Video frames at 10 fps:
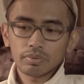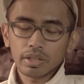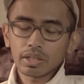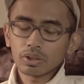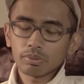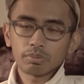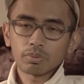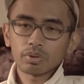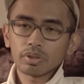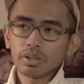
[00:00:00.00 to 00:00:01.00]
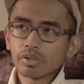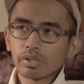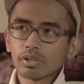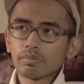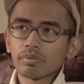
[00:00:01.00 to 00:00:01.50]
take a little bit more
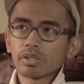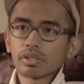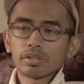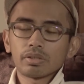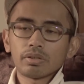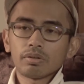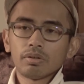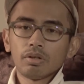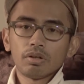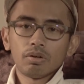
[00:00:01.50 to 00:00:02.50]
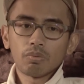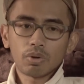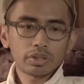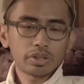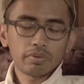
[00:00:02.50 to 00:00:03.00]
leadership, just to
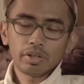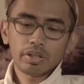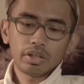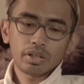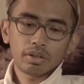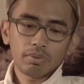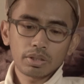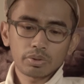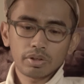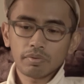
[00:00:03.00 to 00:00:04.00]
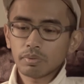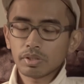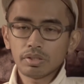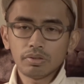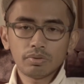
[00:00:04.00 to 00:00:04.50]
watch everything and make sure
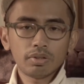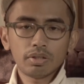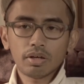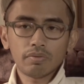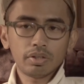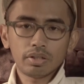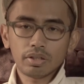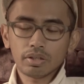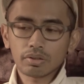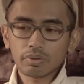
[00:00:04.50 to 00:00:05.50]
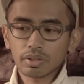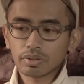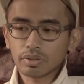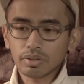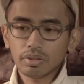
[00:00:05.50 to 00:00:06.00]
everyone's doing everything
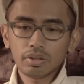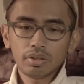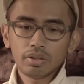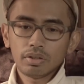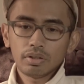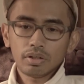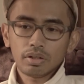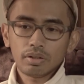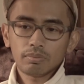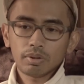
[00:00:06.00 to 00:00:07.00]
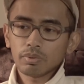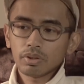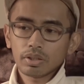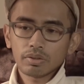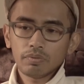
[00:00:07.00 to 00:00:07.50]
correctly. Like we
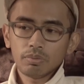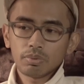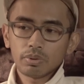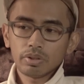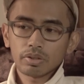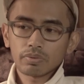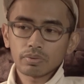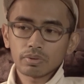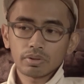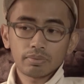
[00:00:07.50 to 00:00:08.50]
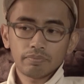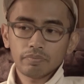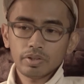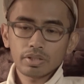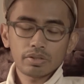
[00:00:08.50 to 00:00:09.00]
lost a few points for,
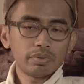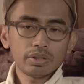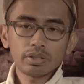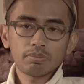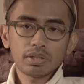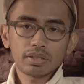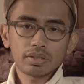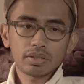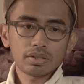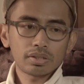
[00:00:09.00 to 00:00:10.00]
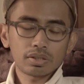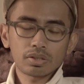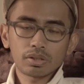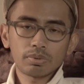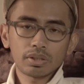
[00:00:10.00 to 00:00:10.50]
just really some basic things, like
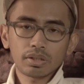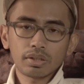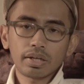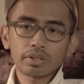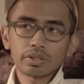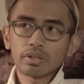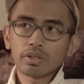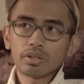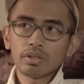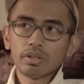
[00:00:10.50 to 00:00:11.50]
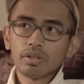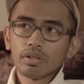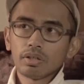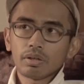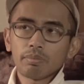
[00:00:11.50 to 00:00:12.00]
just putting a latch on
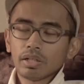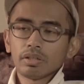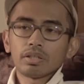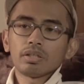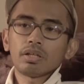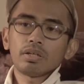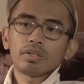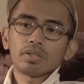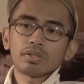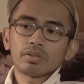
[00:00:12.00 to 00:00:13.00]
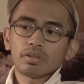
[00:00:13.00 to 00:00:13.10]
a Pelican case,